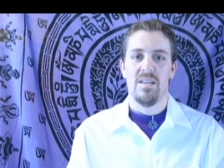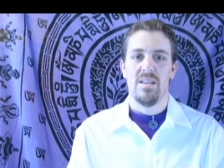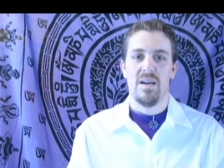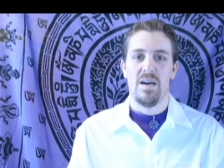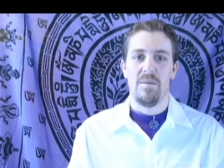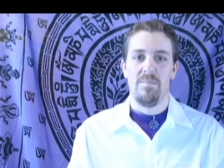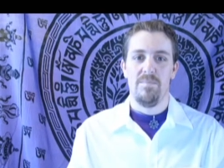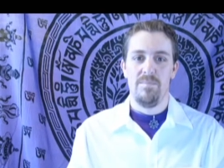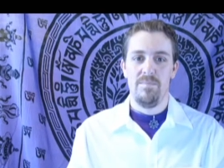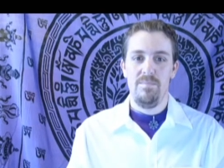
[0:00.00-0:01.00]

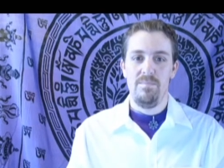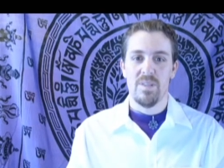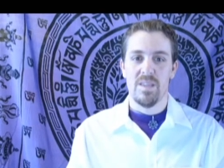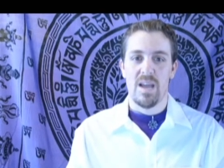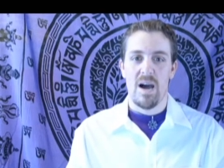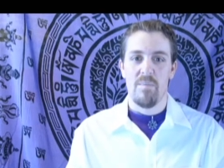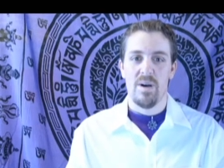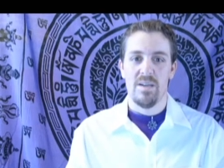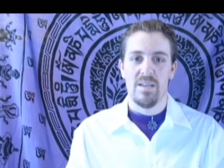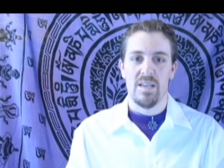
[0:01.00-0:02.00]
the
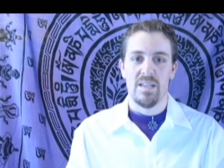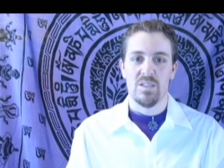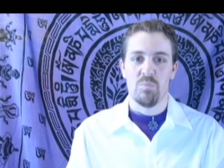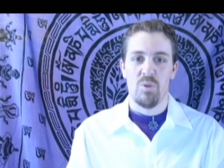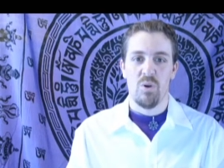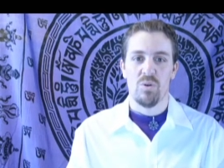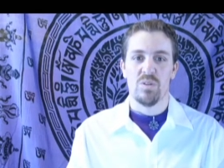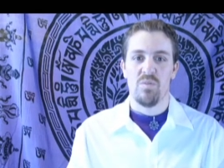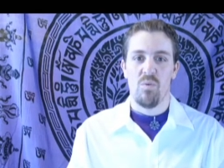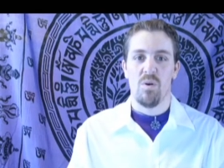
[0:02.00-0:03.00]
Dhamma in its
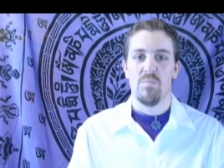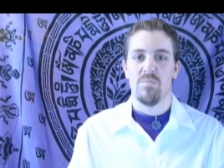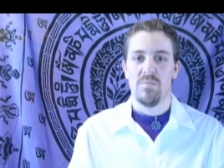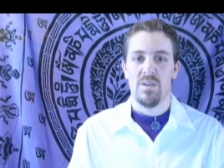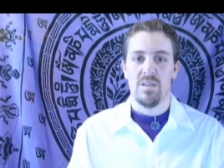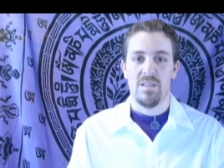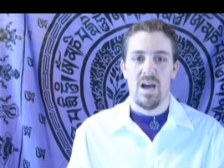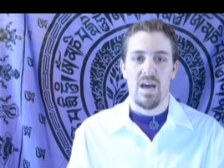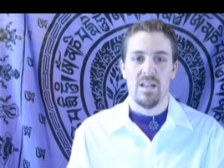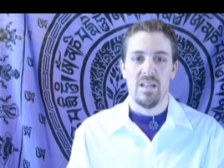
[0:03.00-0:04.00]
purest form,
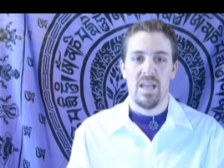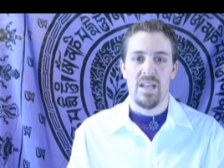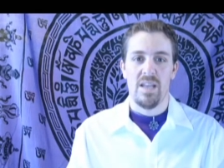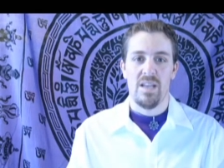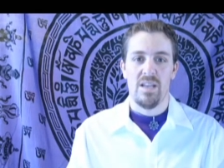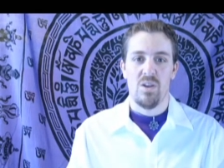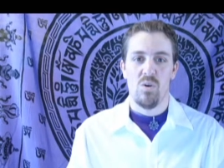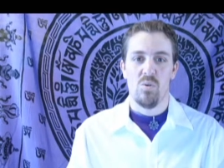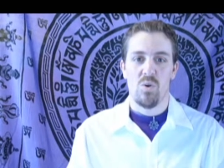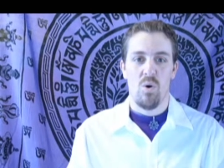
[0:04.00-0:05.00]

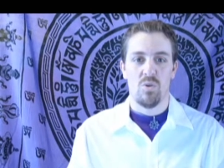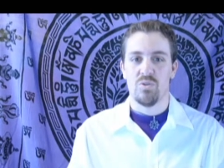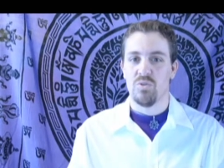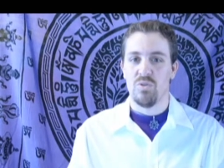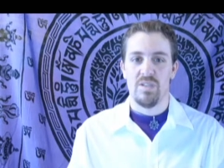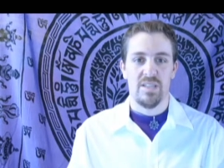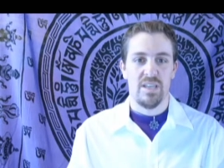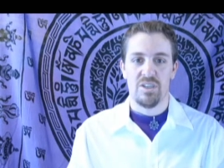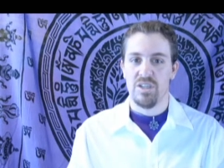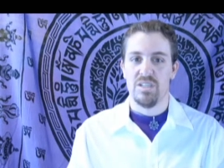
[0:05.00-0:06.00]
no cultural
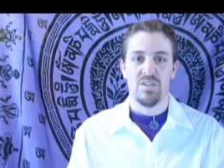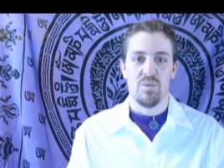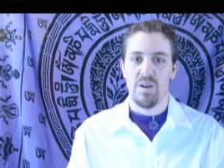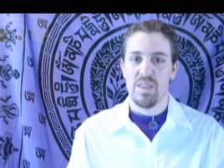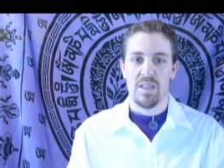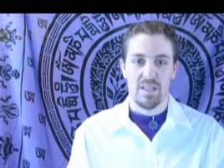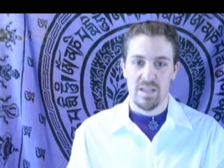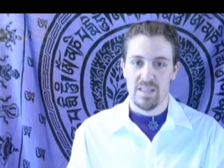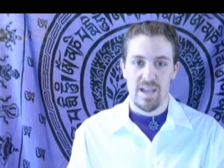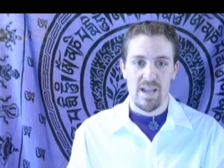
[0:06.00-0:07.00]
additions or anything
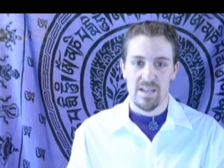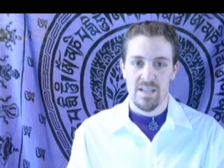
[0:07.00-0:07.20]
like that.